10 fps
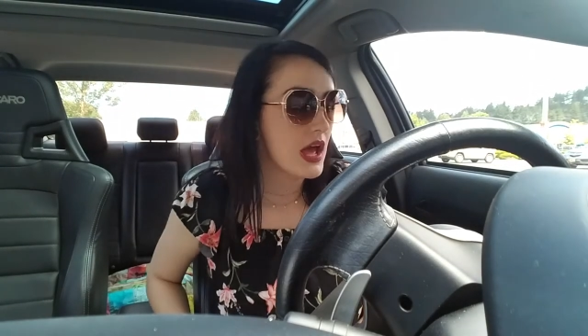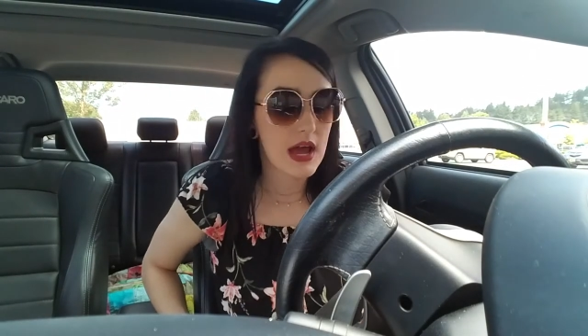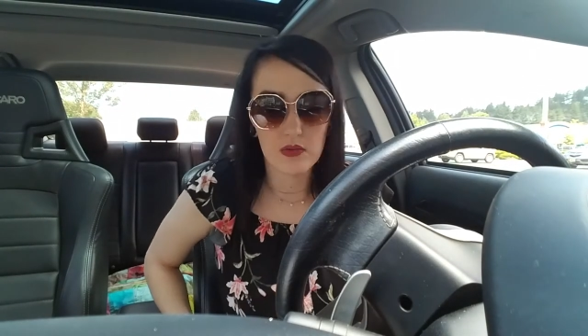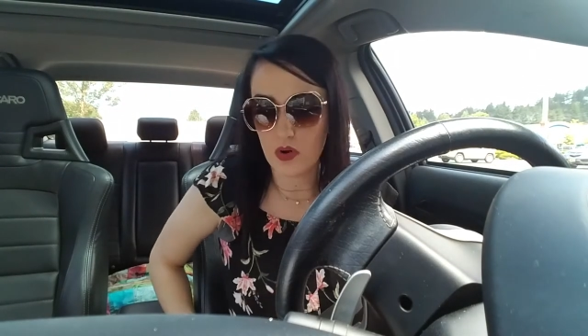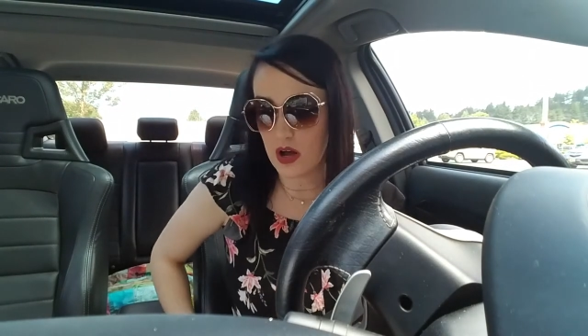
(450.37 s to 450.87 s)

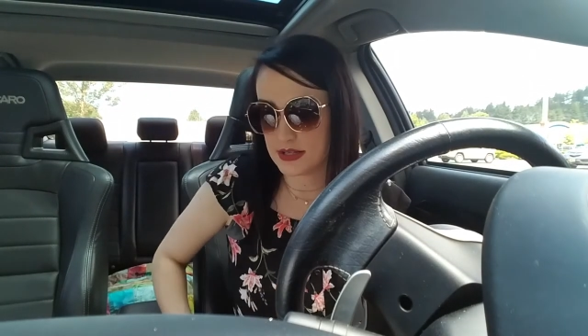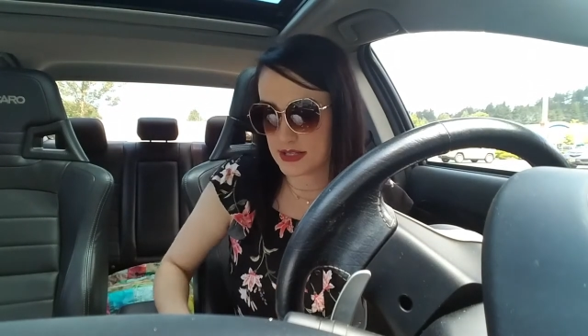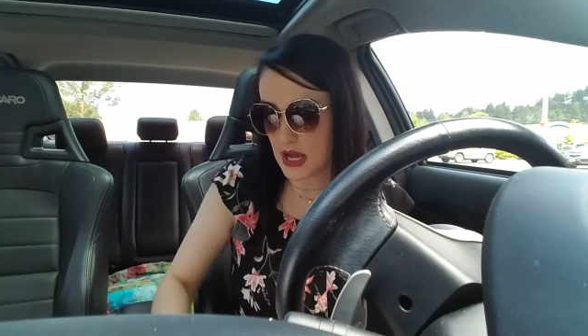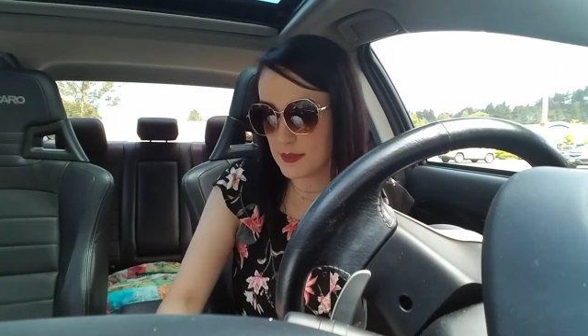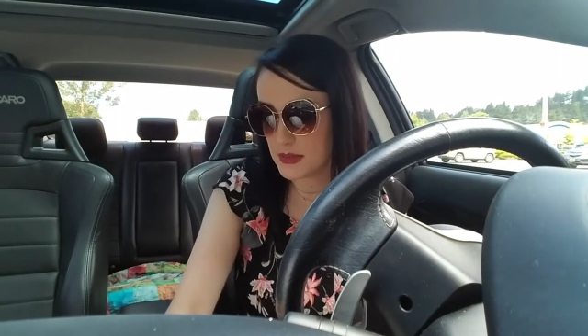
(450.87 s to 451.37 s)
at
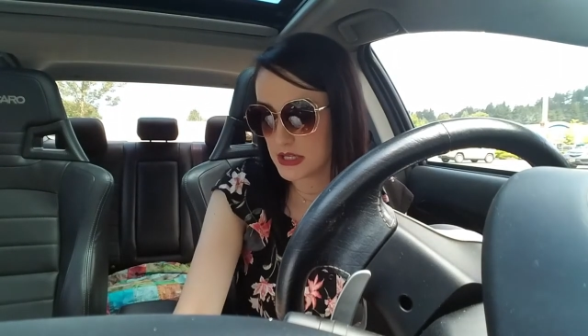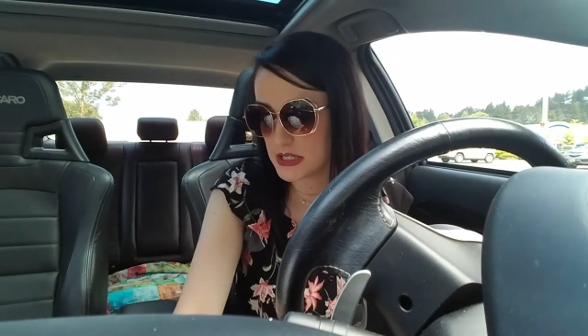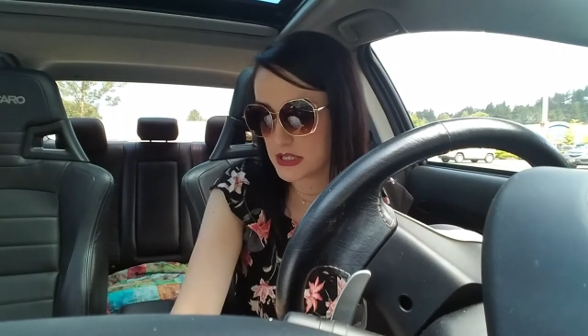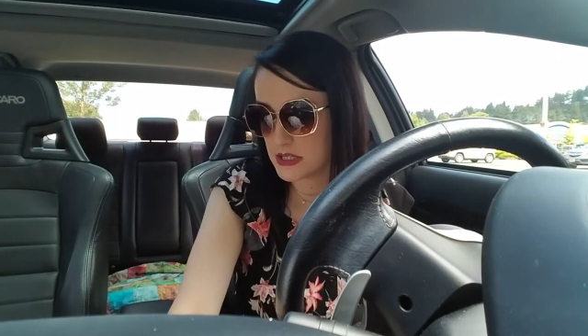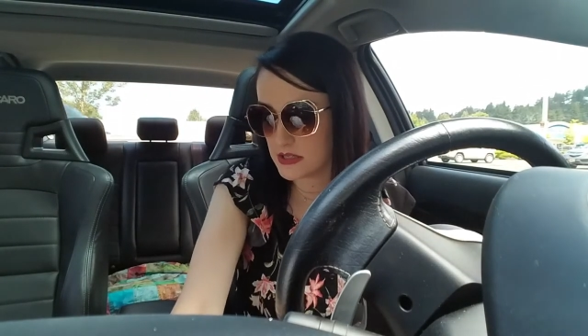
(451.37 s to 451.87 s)
Ross? I'm
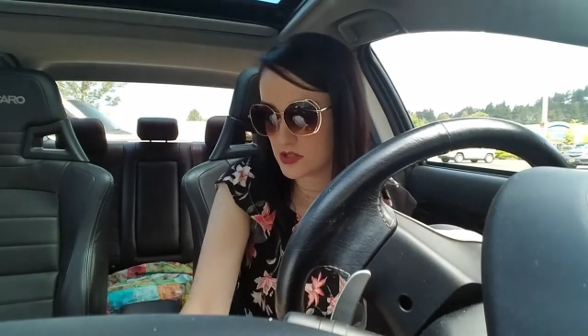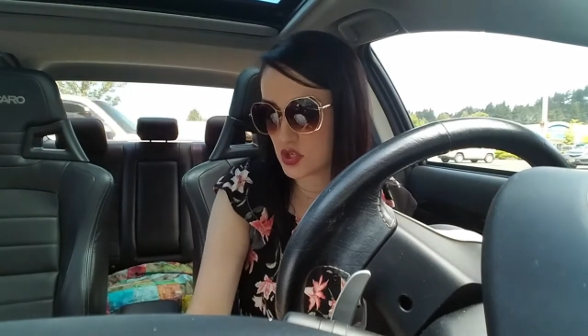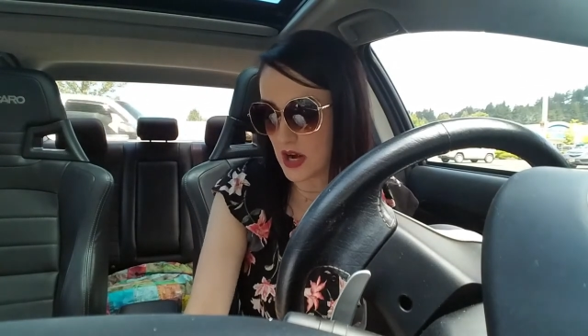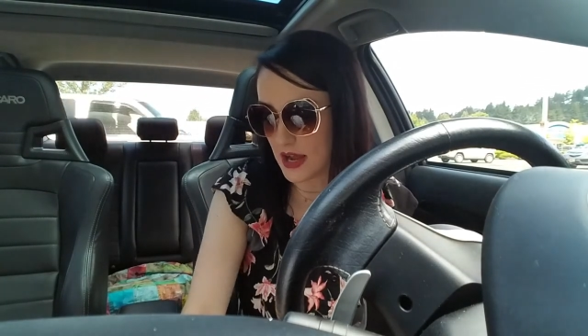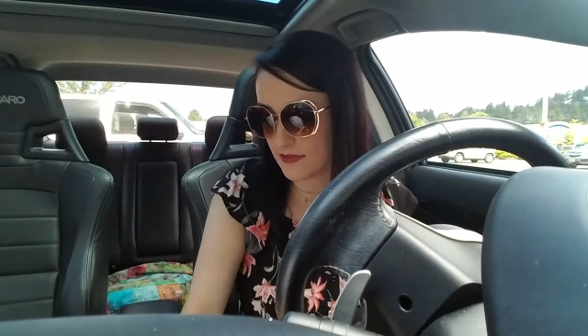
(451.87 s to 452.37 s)
gonna
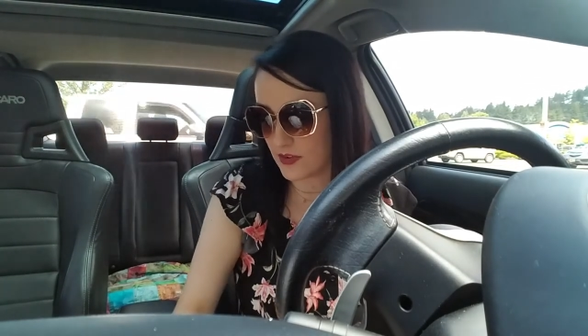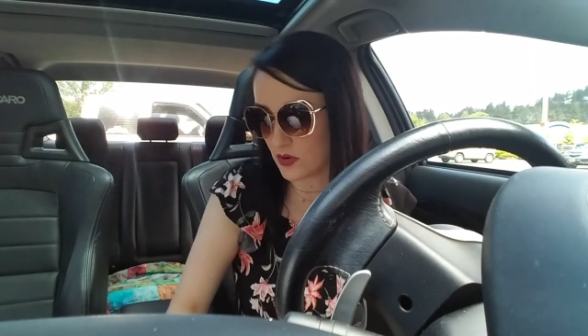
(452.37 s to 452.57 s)
try for